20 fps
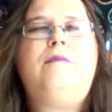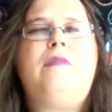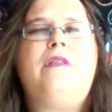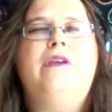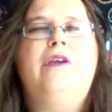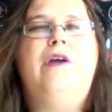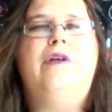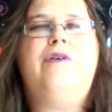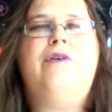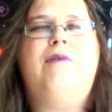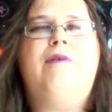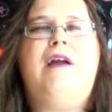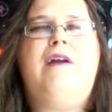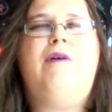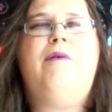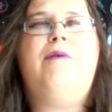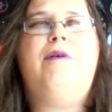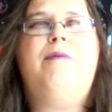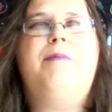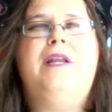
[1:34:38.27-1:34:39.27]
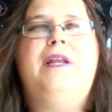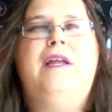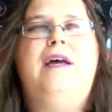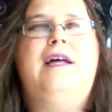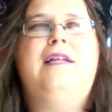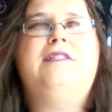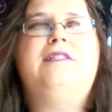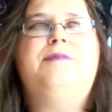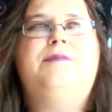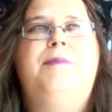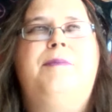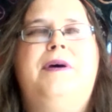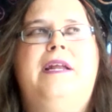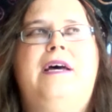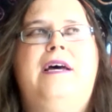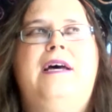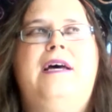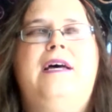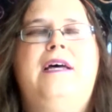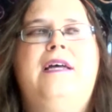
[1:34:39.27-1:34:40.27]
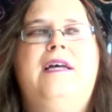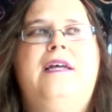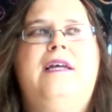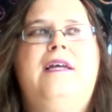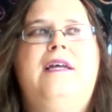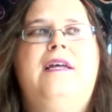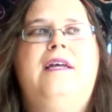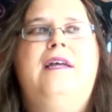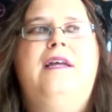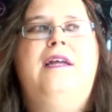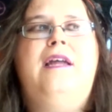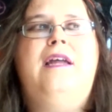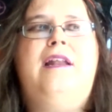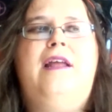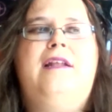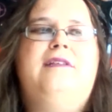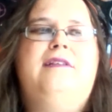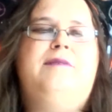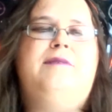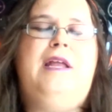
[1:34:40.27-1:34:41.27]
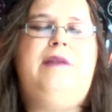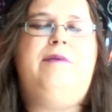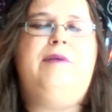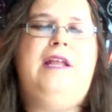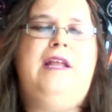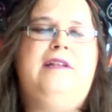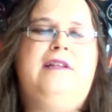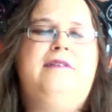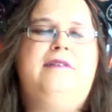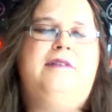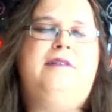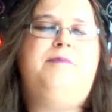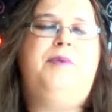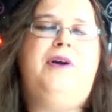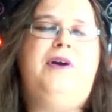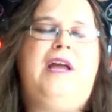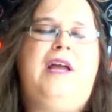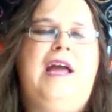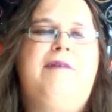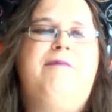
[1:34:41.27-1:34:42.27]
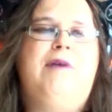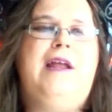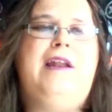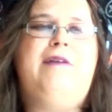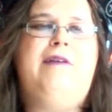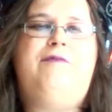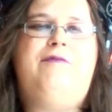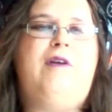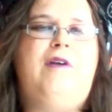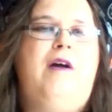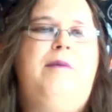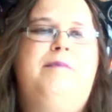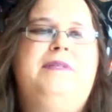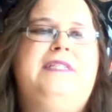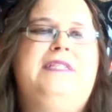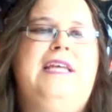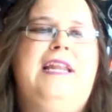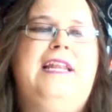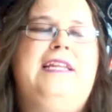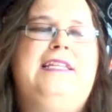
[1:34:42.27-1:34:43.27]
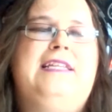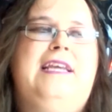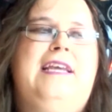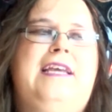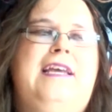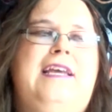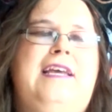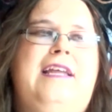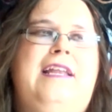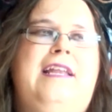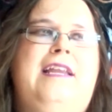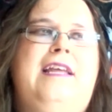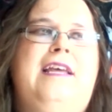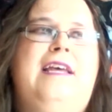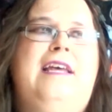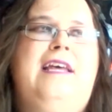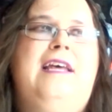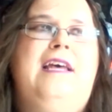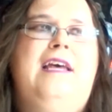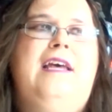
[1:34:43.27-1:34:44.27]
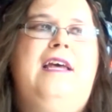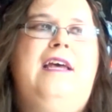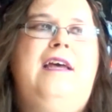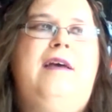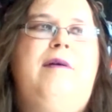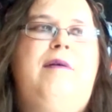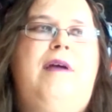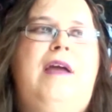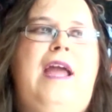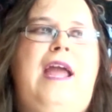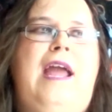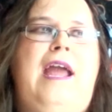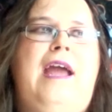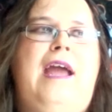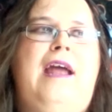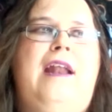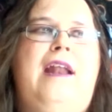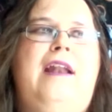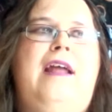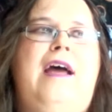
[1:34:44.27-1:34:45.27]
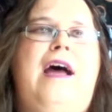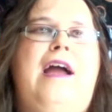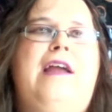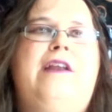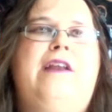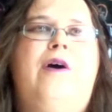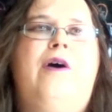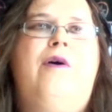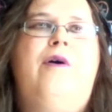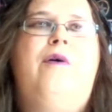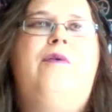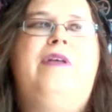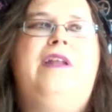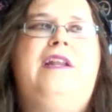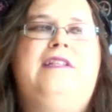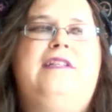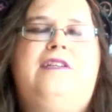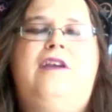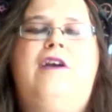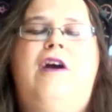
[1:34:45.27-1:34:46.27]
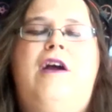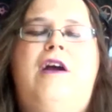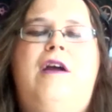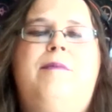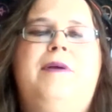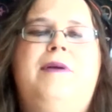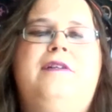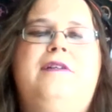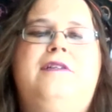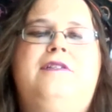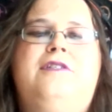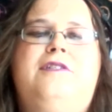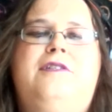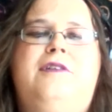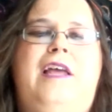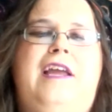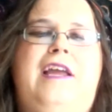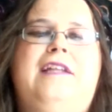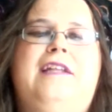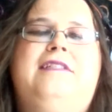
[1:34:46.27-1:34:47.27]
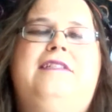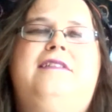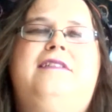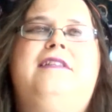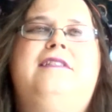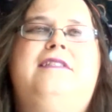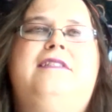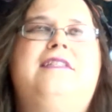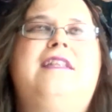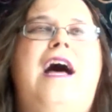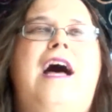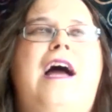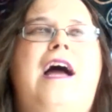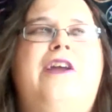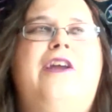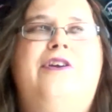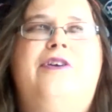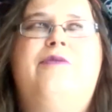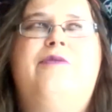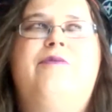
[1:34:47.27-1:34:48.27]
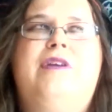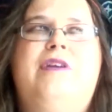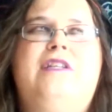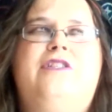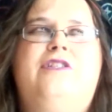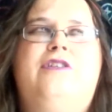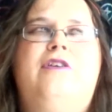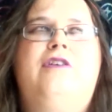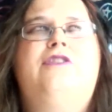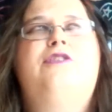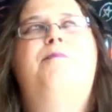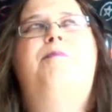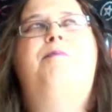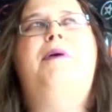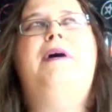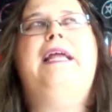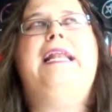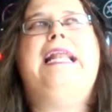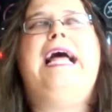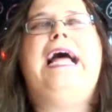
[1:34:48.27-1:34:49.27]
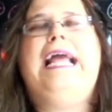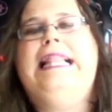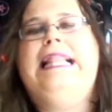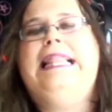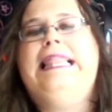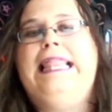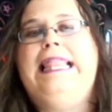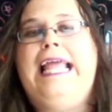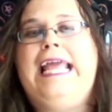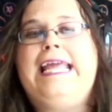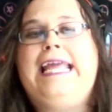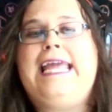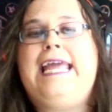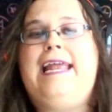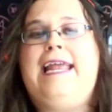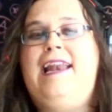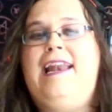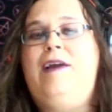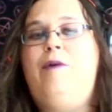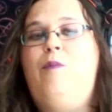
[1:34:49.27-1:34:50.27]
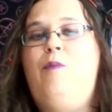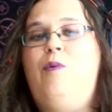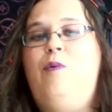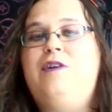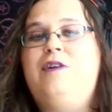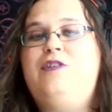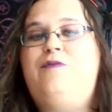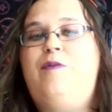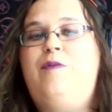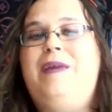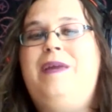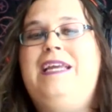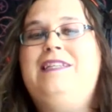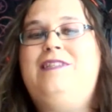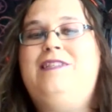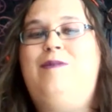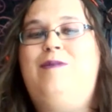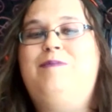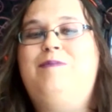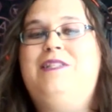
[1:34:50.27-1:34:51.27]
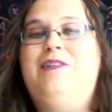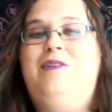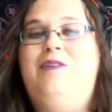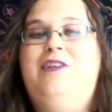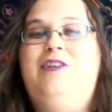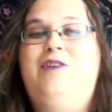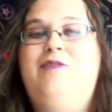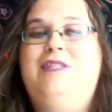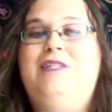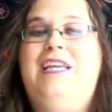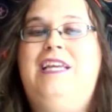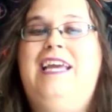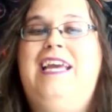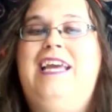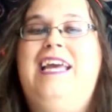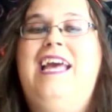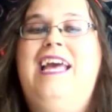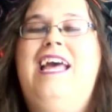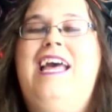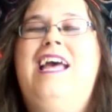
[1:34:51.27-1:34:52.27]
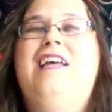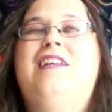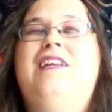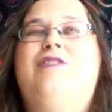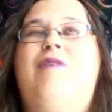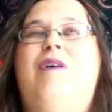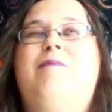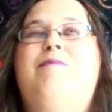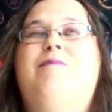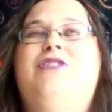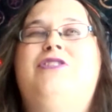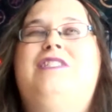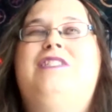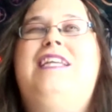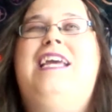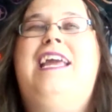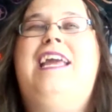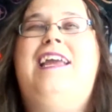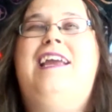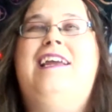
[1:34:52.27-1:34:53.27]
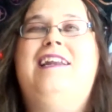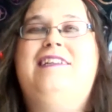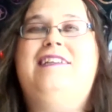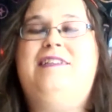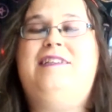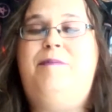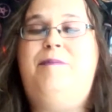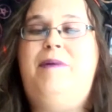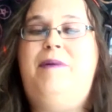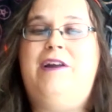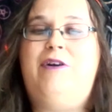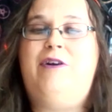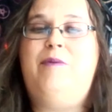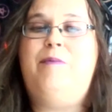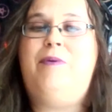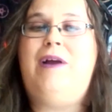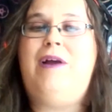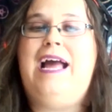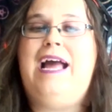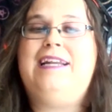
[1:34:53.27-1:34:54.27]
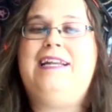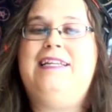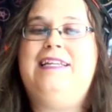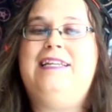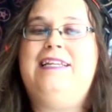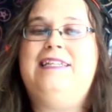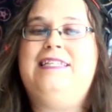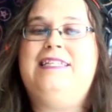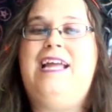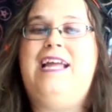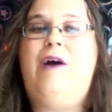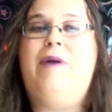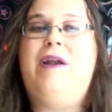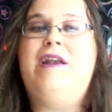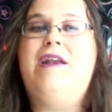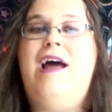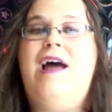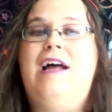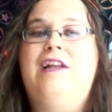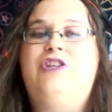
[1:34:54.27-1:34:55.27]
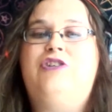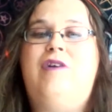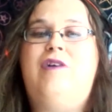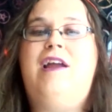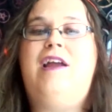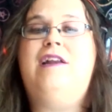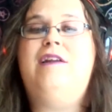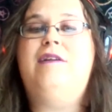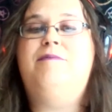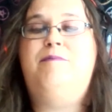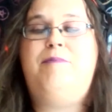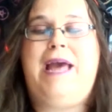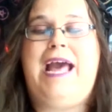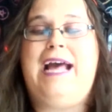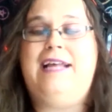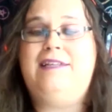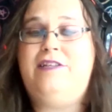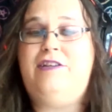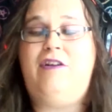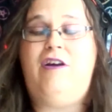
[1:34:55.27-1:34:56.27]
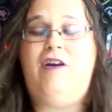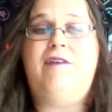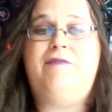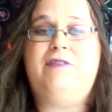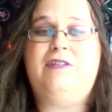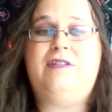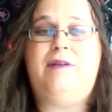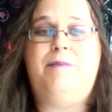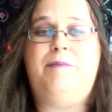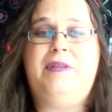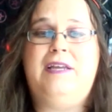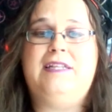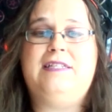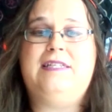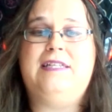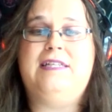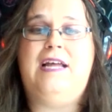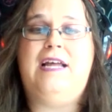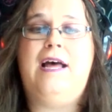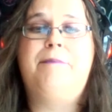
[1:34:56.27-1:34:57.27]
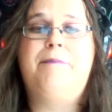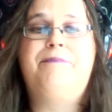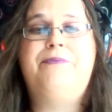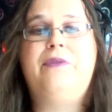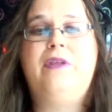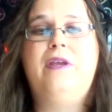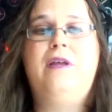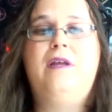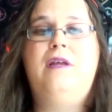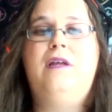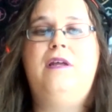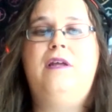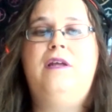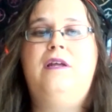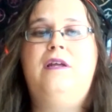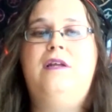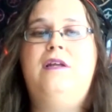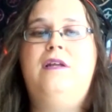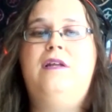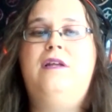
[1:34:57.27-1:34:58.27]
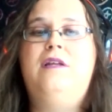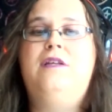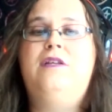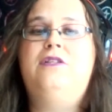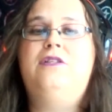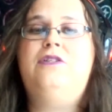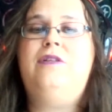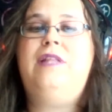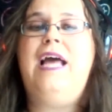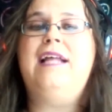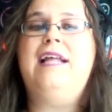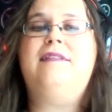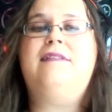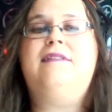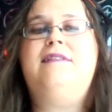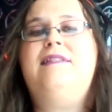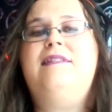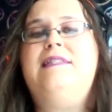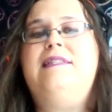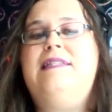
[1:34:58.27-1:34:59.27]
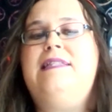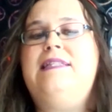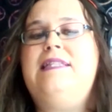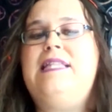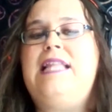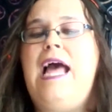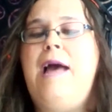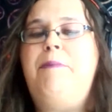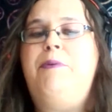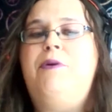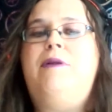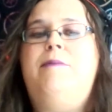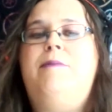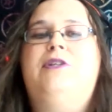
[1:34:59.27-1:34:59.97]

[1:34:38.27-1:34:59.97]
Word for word: you know the greco-roman gods but uh and and and, and the book i read it from said it did and i know that it's garbage like it's it's not good research but i like it and it works for me so i'm still using it so i'm just taking it as a modern practice now and not trying to pass it off as something it's not so that that pretty